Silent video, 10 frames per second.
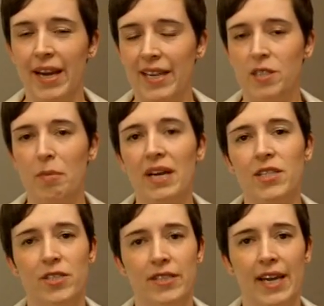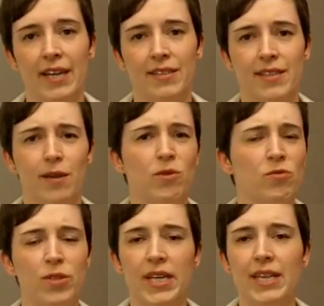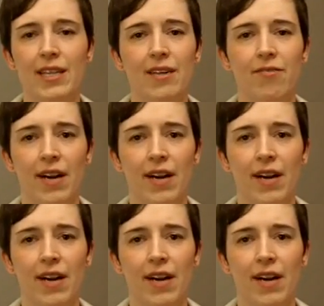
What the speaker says: In Spansion's case, they would routinely